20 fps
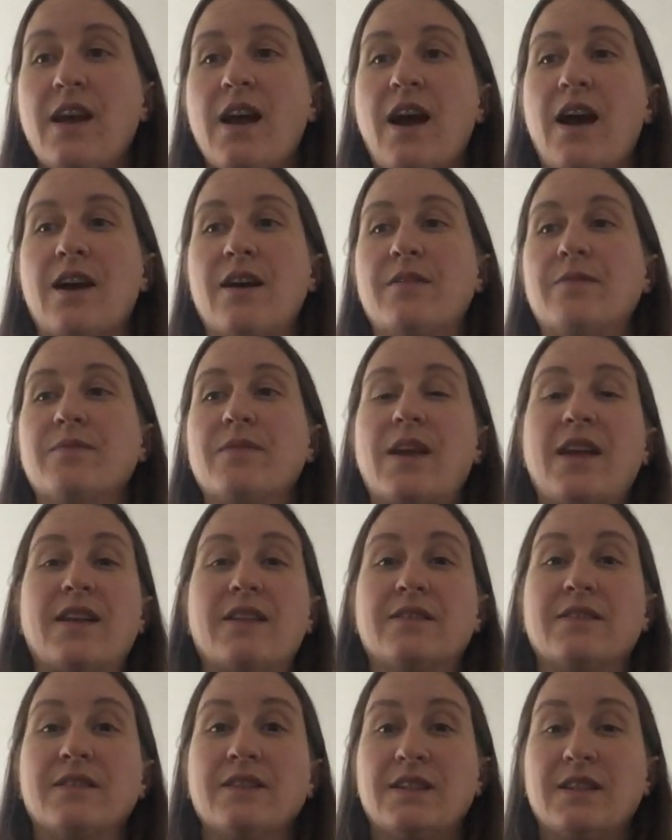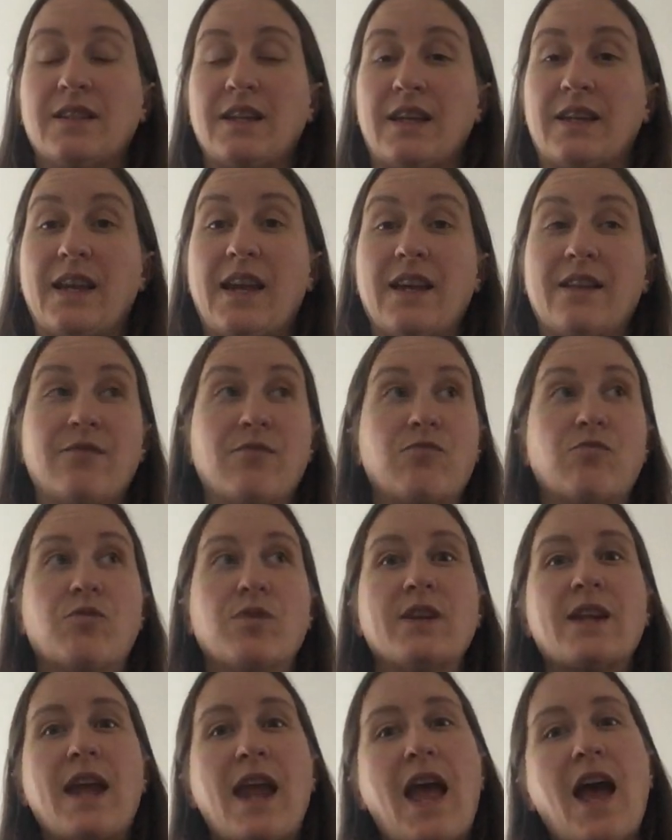And again,
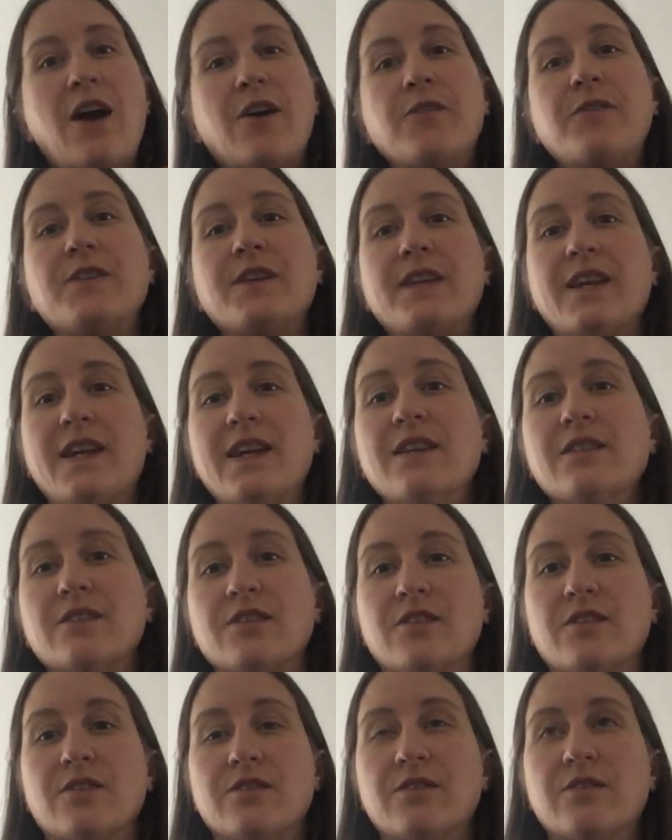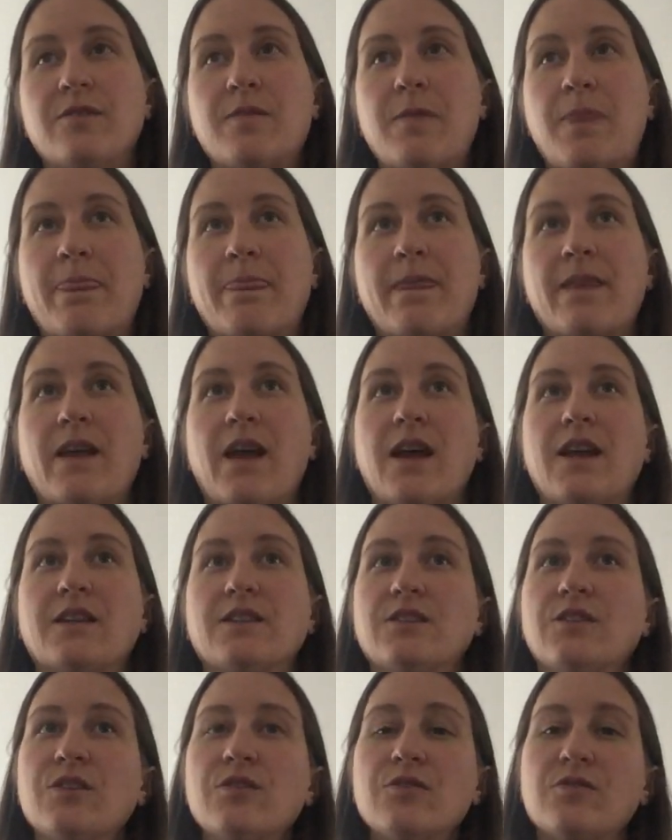would a healthy eater
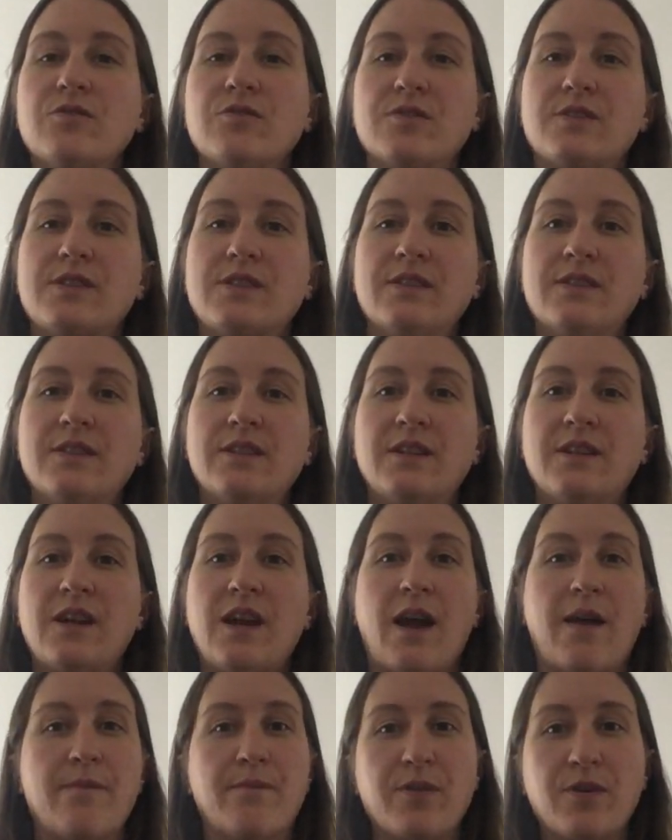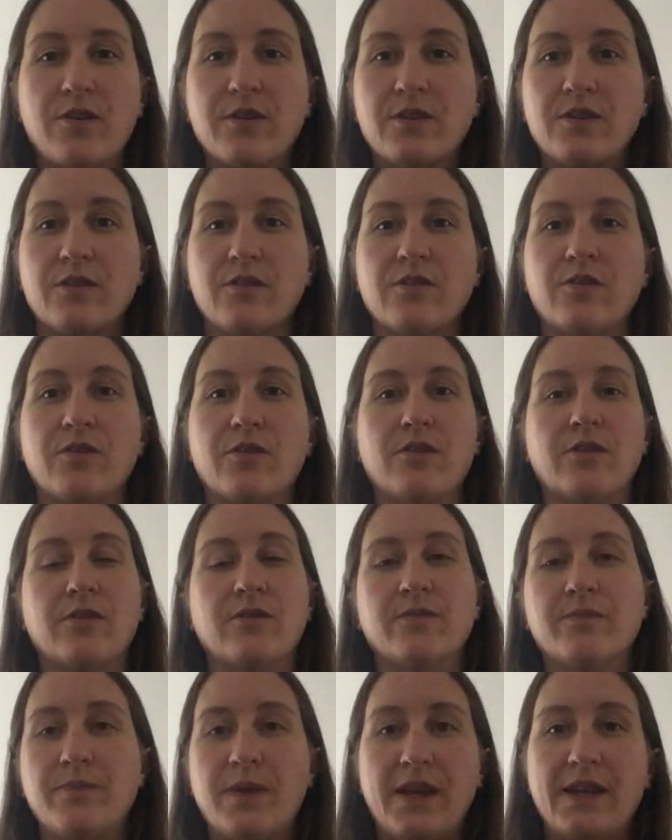use a burger
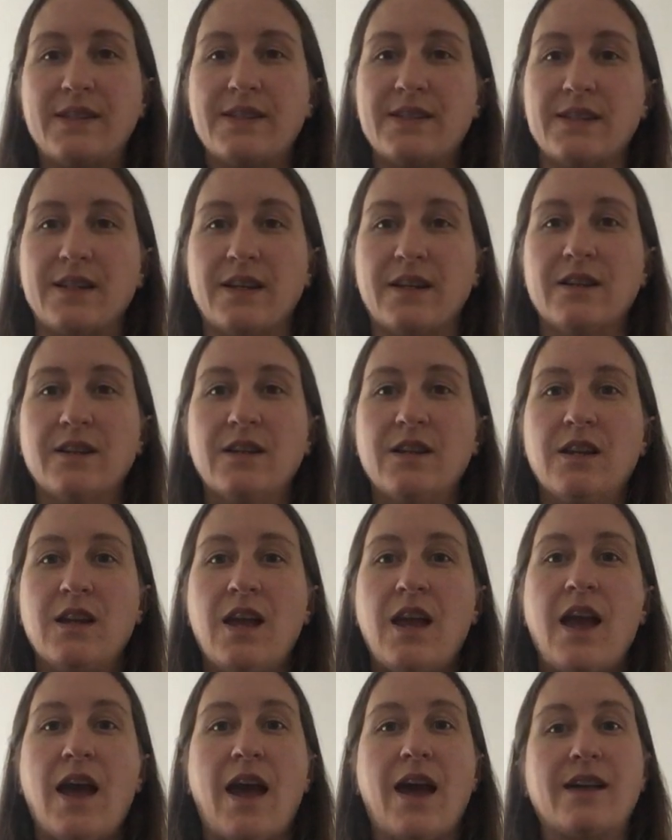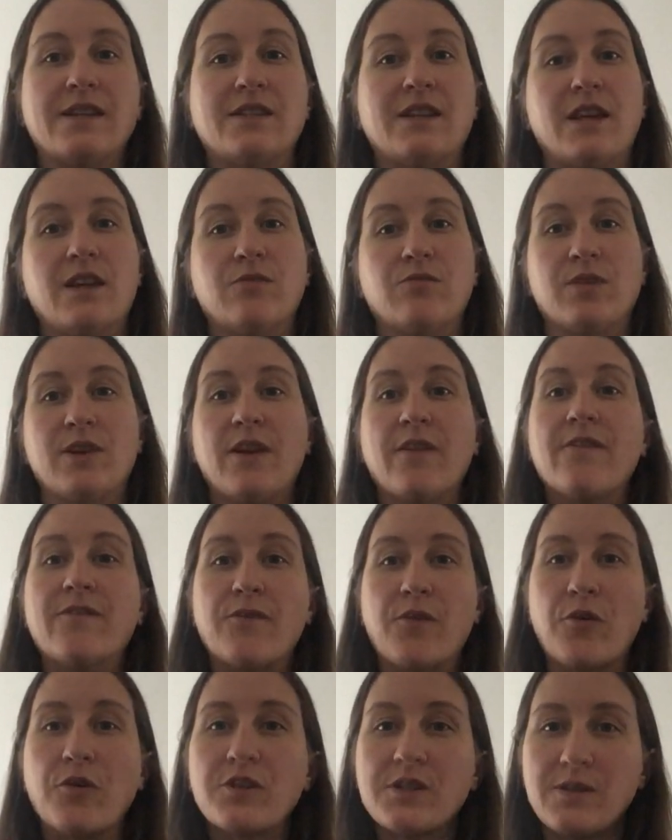or pizza as a
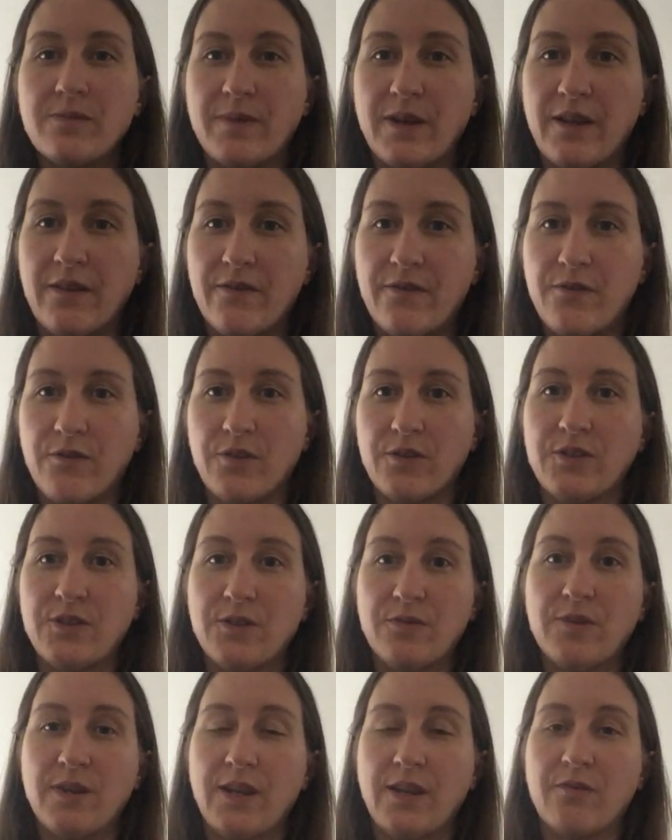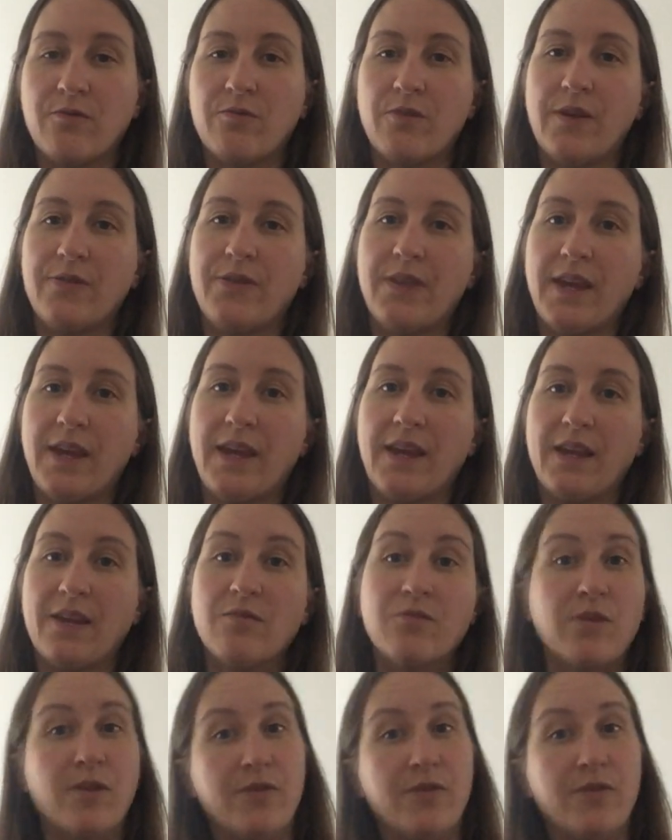reinforcement for doing the